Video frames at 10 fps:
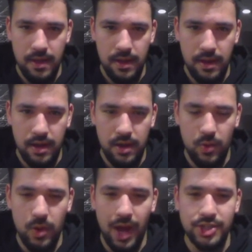
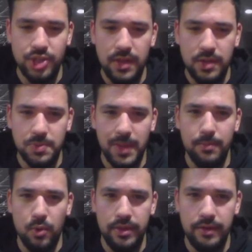I saw that he was playing
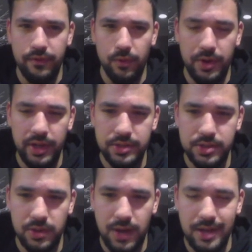more than 40,
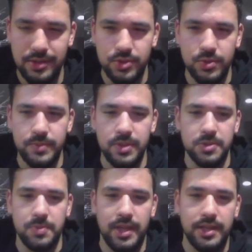so I assumed he
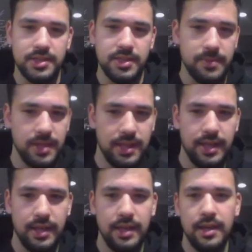was playing something
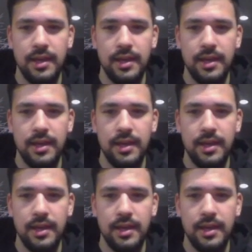like